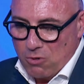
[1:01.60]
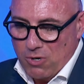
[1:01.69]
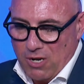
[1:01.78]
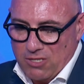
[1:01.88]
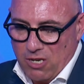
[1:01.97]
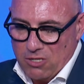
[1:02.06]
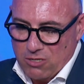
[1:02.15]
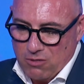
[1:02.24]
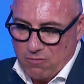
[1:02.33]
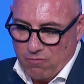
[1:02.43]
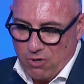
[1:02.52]

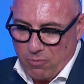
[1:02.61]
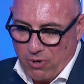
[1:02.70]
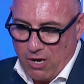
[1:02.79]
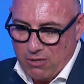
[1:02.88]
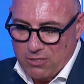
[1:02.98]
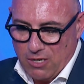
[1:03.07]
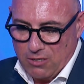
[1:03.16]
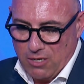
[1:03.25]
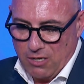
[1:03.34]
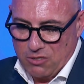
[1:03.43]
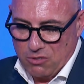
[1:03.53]
organization. Very proud
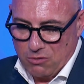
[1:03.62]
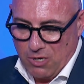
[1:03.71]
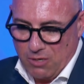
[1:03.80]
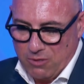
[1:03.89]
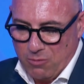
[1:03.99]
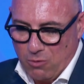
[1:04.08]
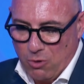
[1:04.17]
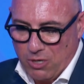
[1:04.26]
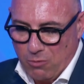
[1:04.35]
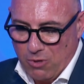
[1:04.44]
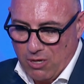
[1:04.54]
to be
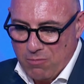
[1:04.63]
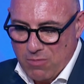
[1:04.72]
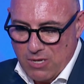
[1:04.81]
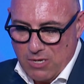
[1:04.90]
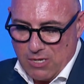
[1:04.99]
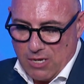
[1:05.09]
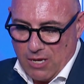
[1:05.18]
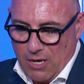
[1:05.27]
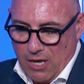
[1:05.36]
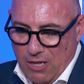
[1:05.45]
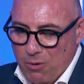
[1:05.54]
working with him.
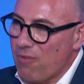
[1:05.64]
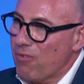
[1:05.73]
And then we have